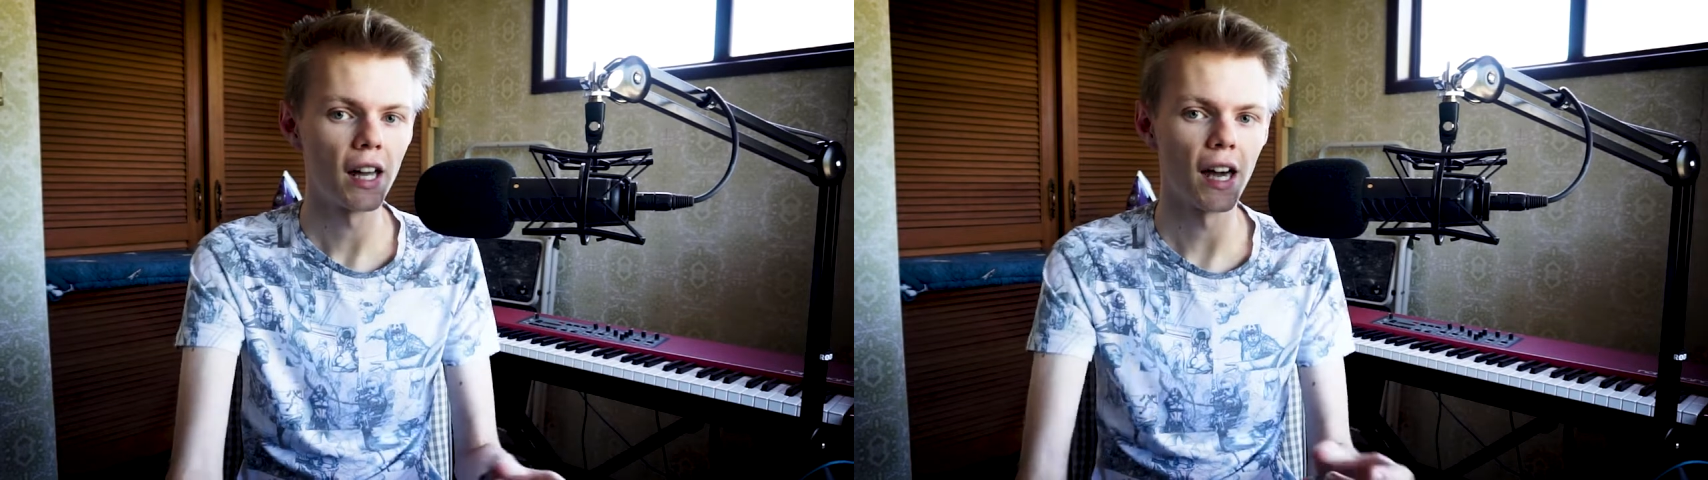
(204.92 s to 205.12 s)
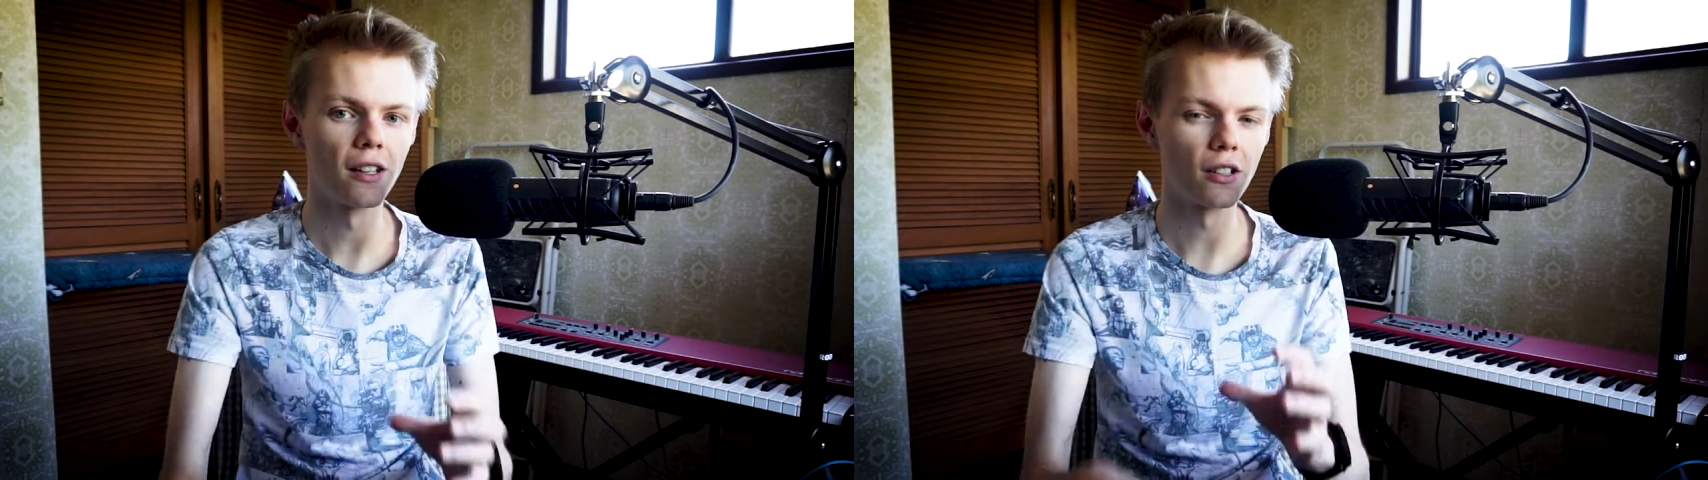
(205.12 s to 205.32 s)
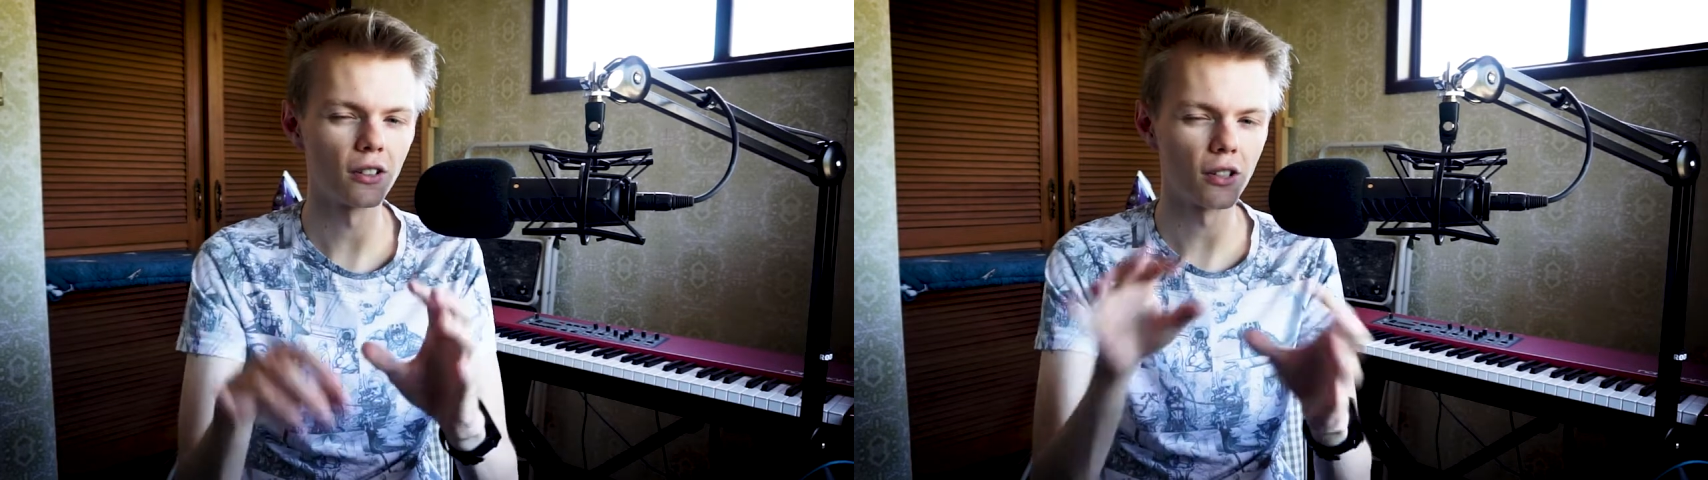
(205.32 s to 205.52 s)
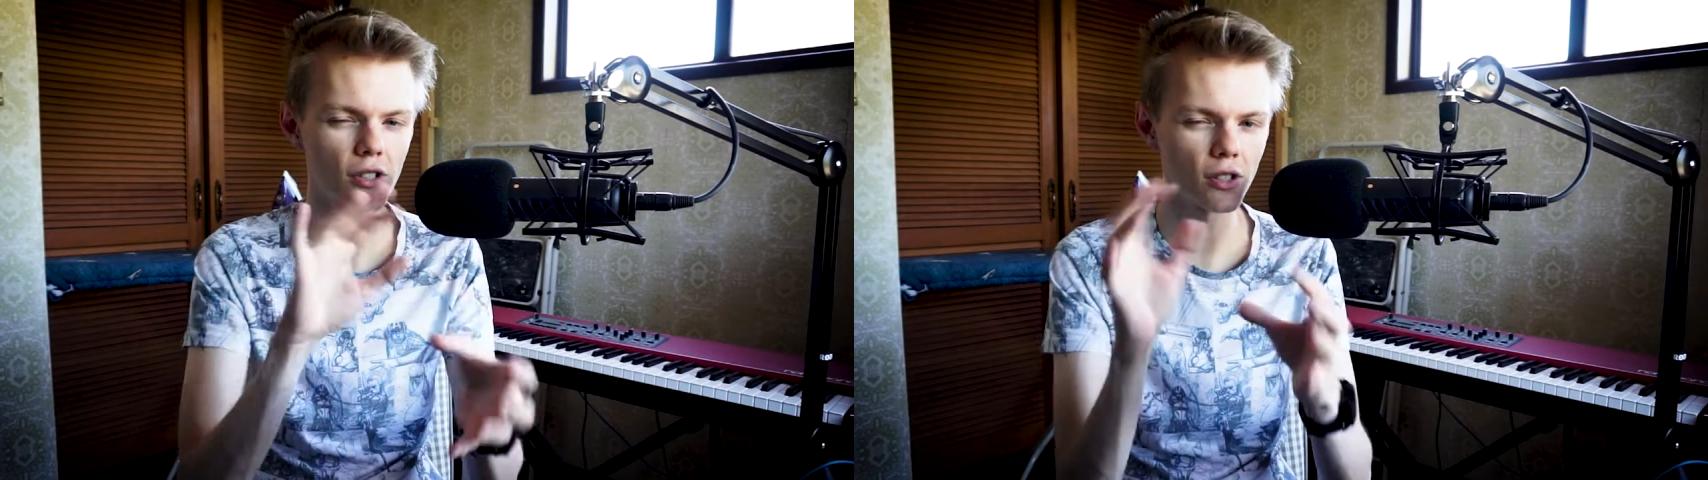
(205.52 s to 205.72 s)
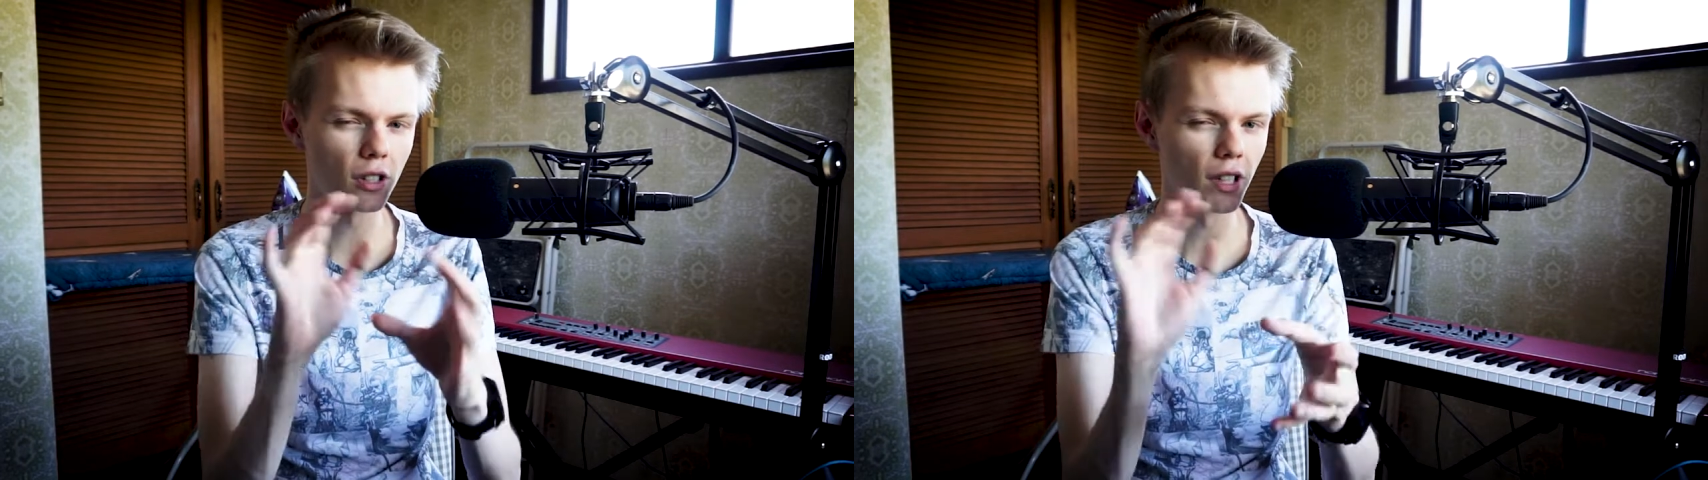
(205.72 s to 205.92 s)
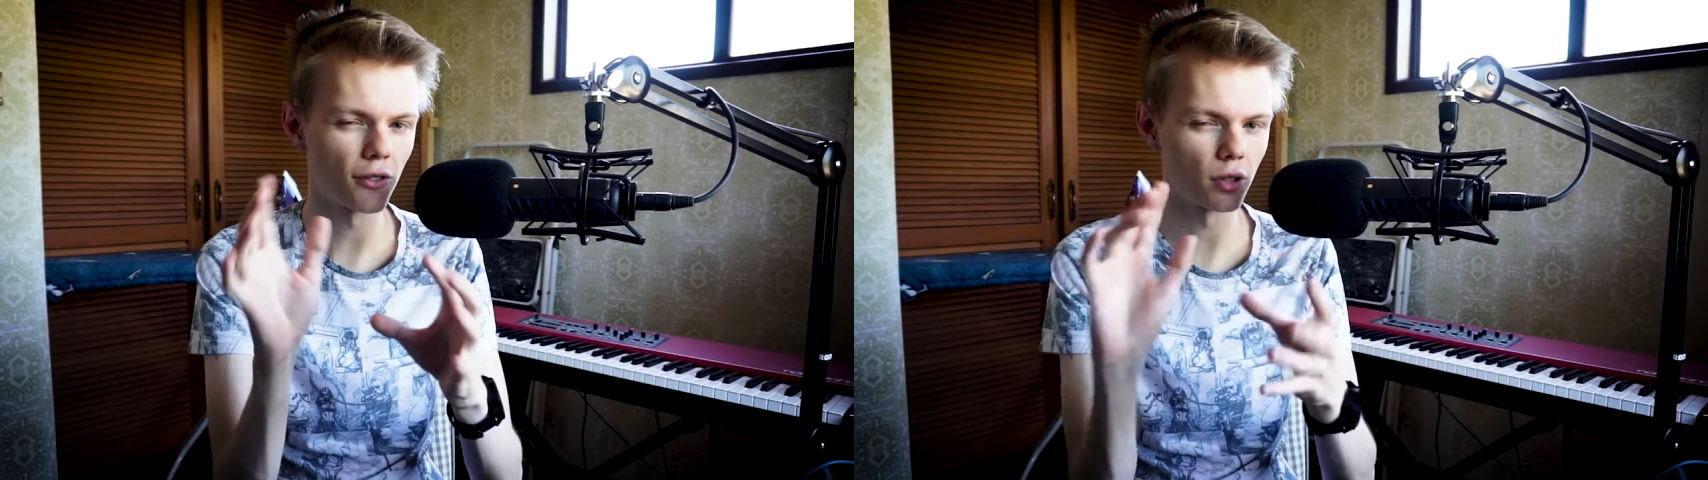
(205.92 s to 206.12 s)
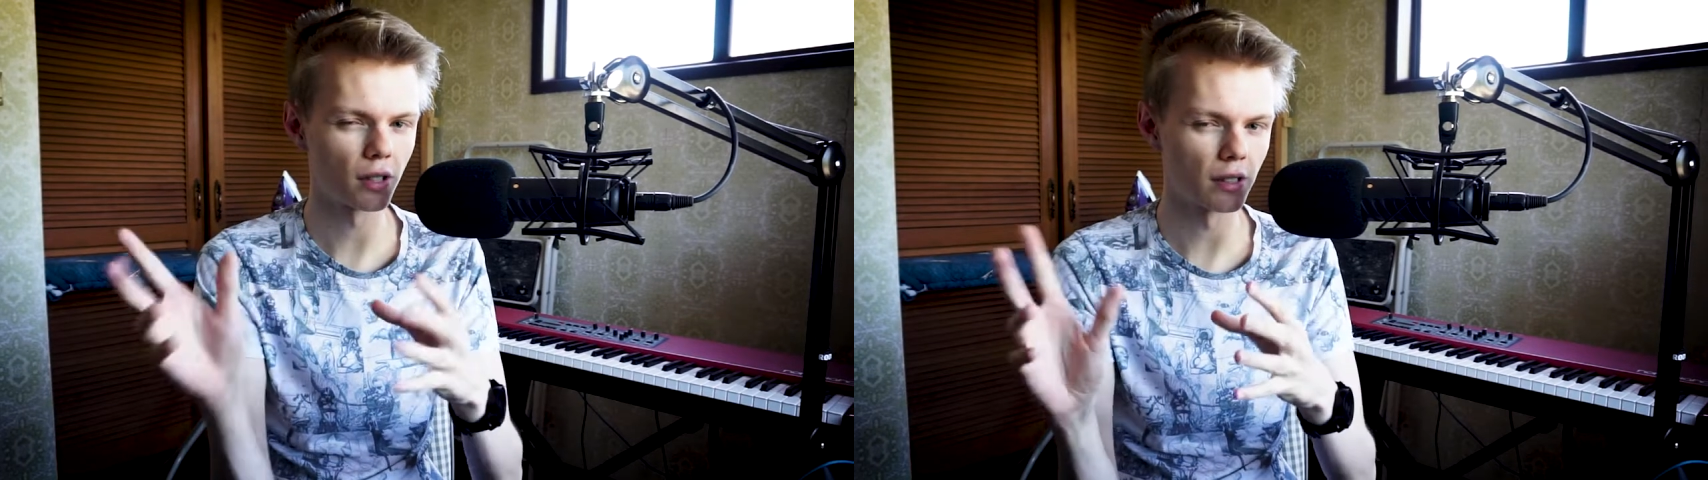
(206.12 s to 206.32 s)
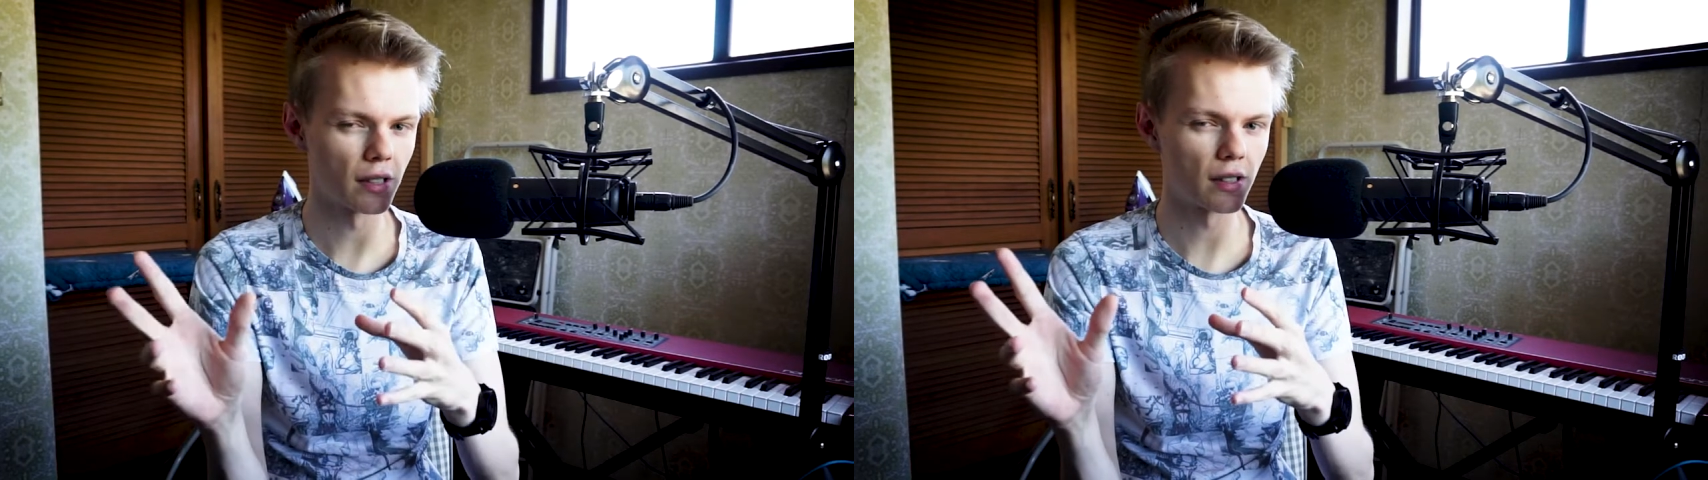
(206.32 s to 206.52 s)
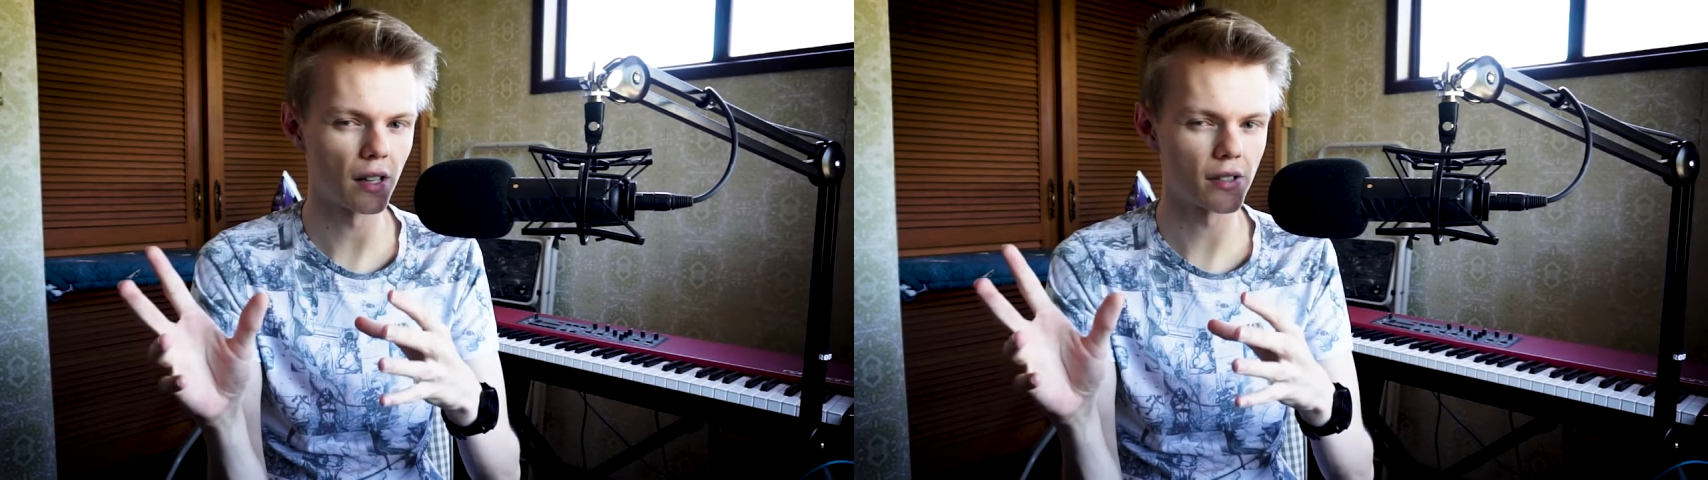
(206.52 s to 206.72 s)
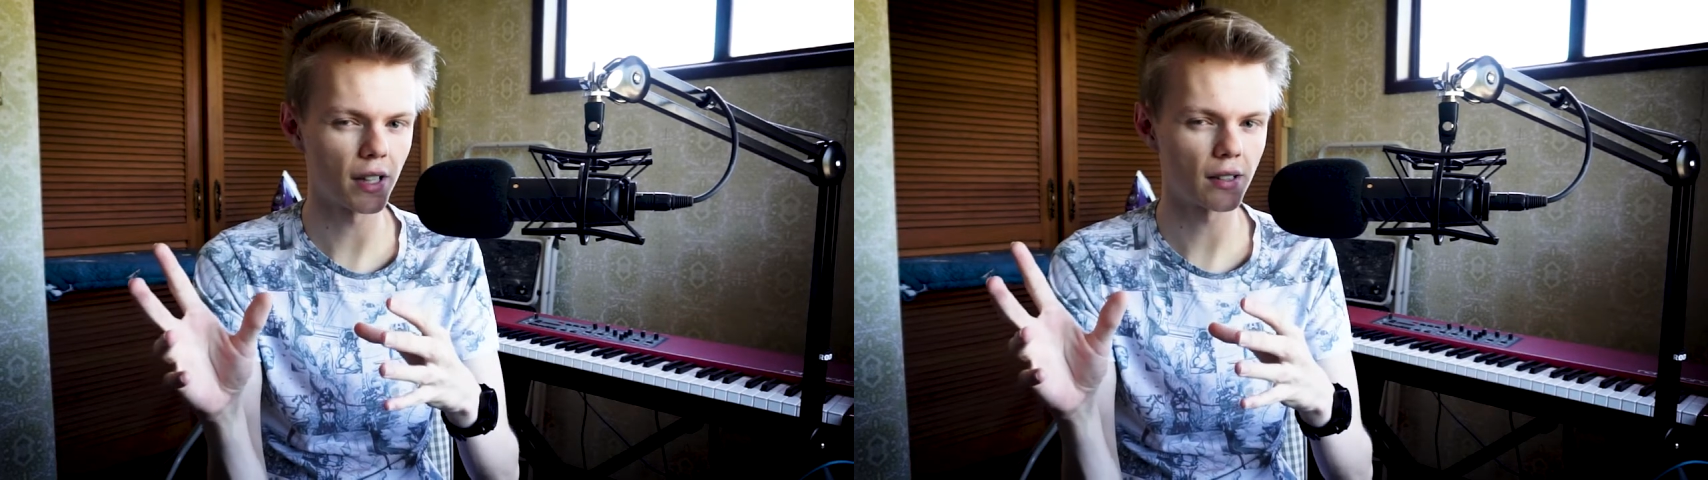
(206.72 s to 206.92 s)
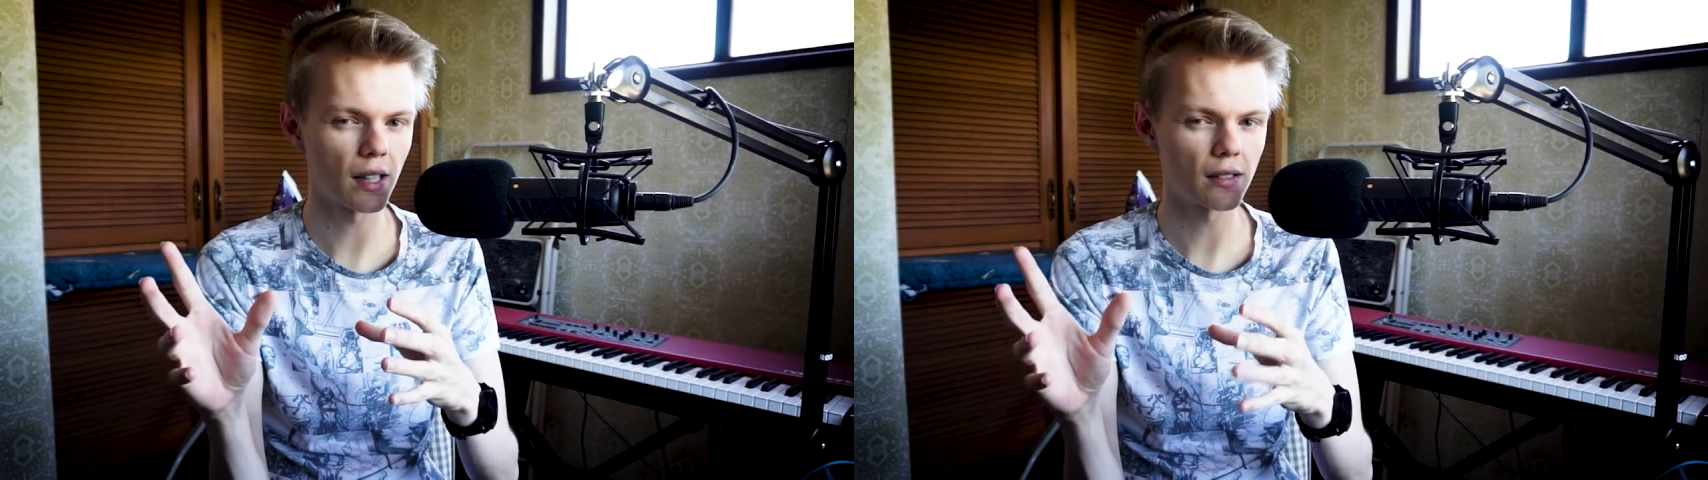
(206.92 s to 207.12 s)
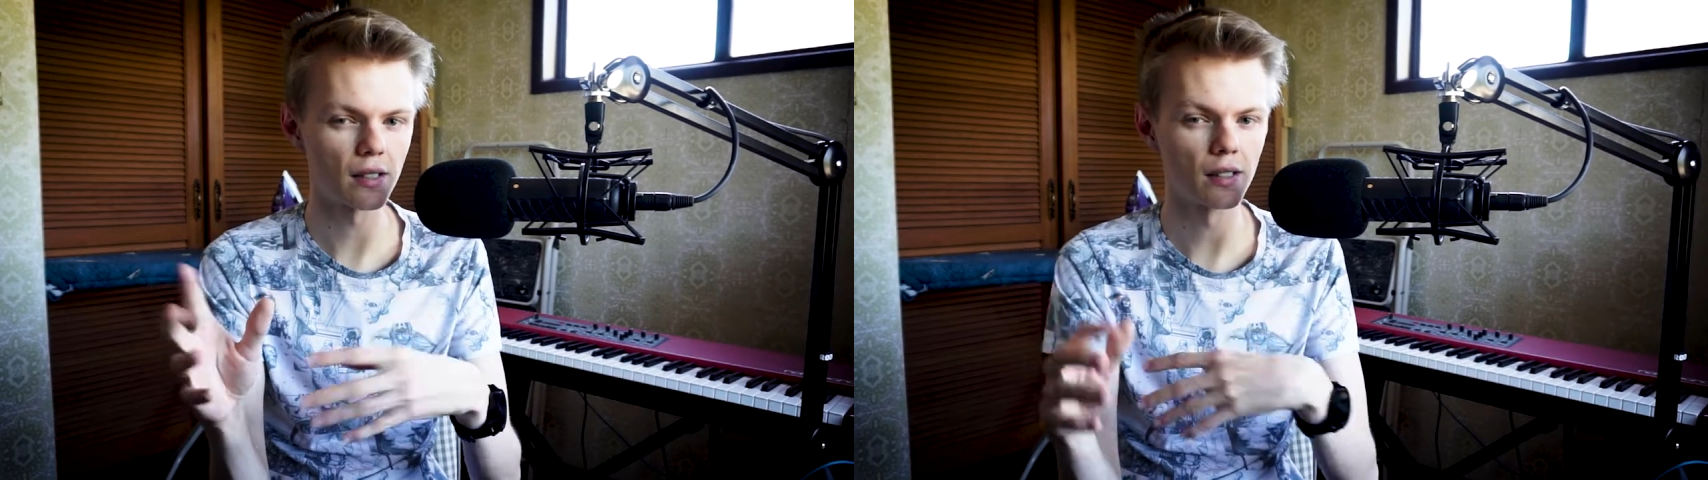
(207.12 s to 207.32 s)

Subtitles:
And lots of clever little details like that